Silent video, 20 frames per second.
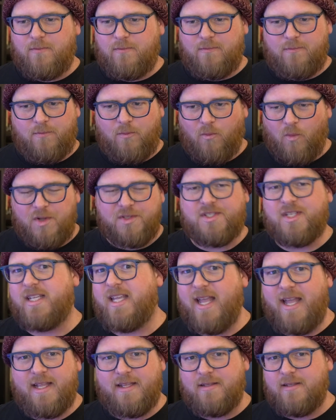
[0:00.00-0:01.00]
once
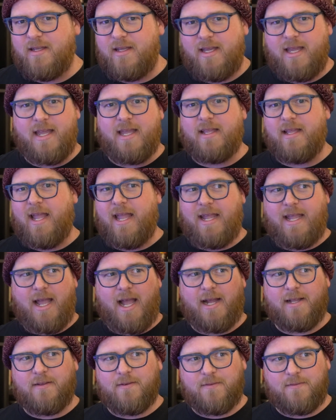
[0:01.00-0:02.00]
again hit a
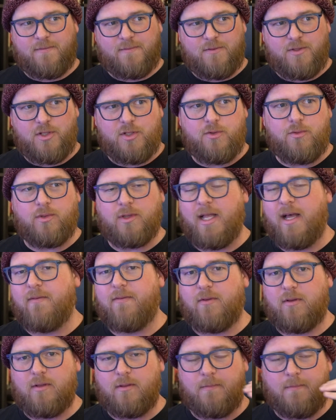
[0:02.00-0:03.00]
kind of new
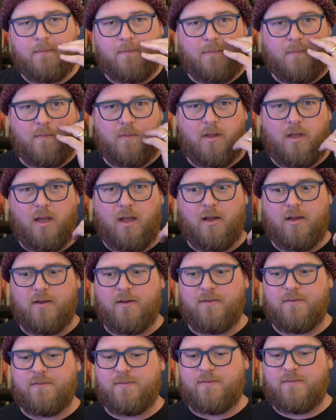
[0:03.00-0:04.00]
level
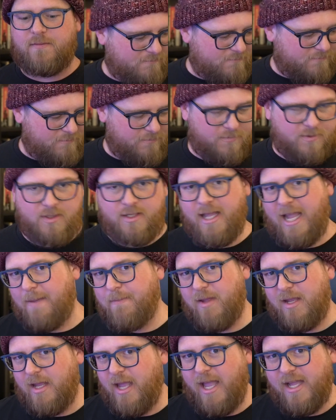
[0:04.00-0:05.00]
of
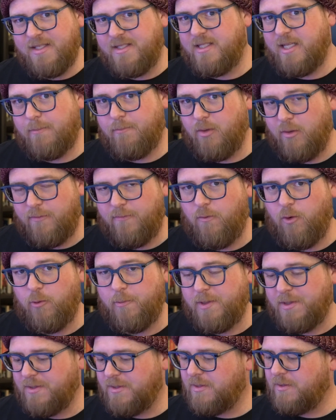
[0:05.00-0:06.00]
gaming headset
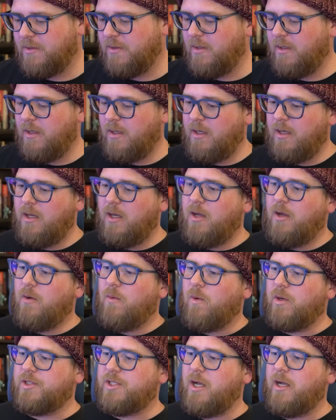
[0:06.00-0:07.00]
performance.
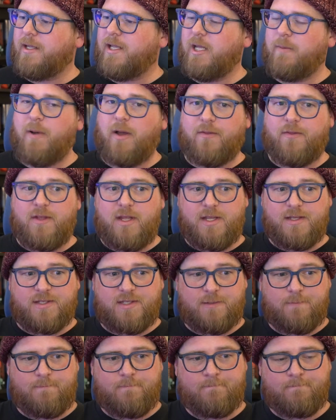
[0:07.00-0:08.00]
We're talking about
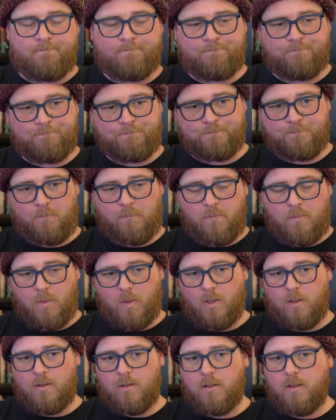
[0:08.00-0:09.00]
these.
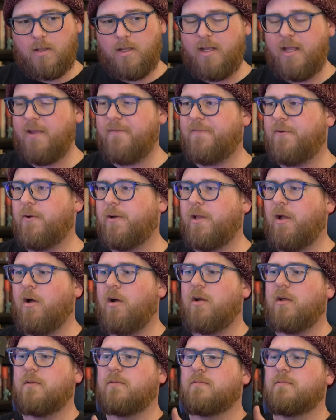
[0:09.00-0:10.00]
If you're at
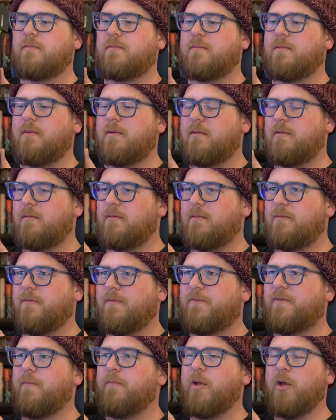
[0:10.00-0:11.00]
all
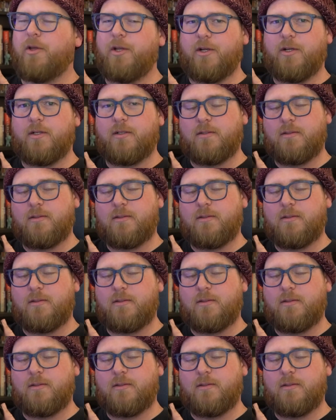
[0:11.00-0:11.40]
familiar